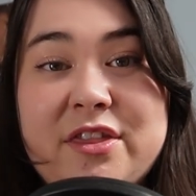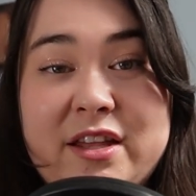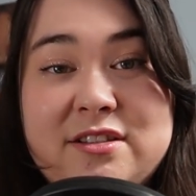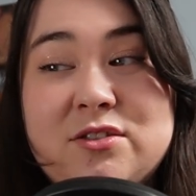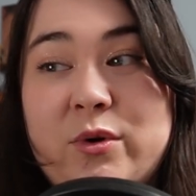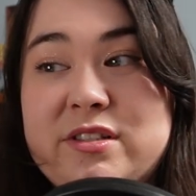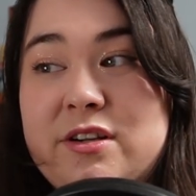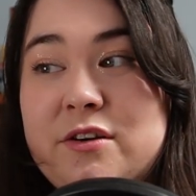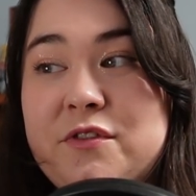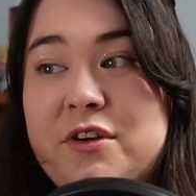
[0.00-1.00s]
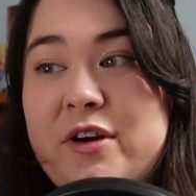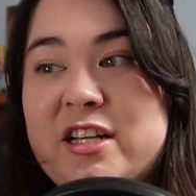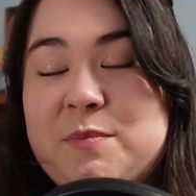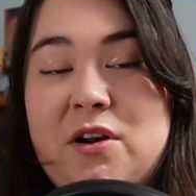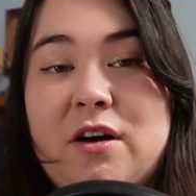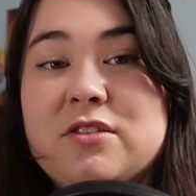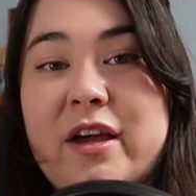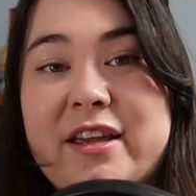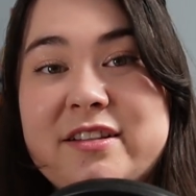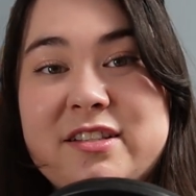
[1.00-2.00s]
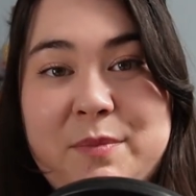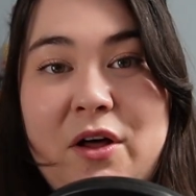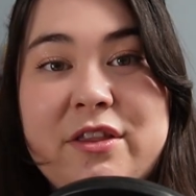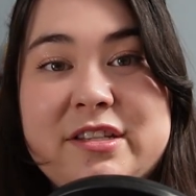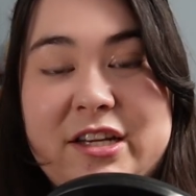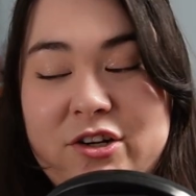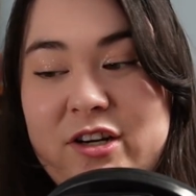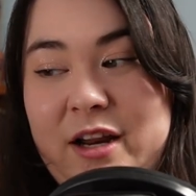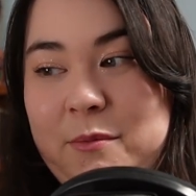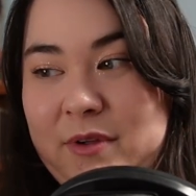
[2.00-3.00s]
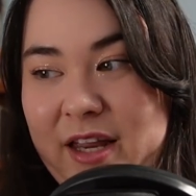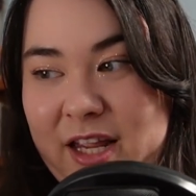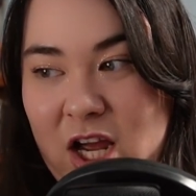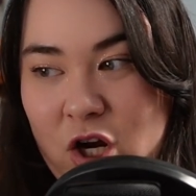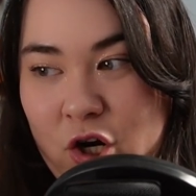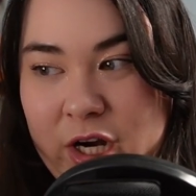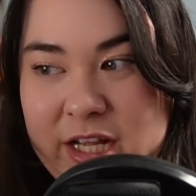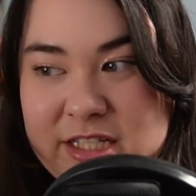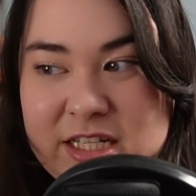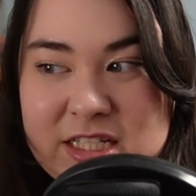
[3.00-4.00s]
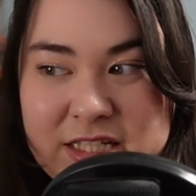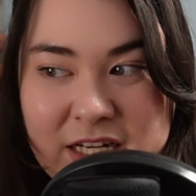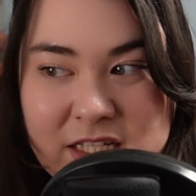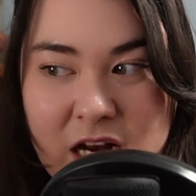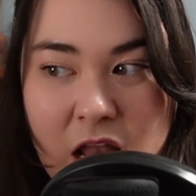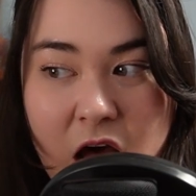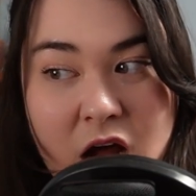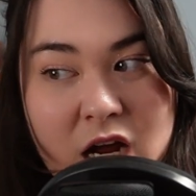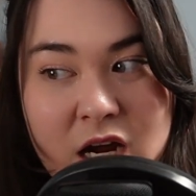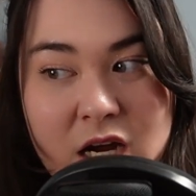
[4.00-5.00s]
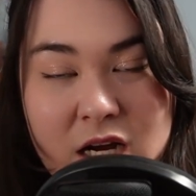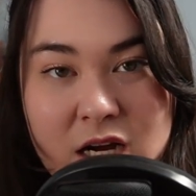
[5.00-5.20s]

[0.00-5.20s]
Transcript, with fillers: it's noisier for you guys but also i can smell the dinner and i'm getting hungry because it is six o'clock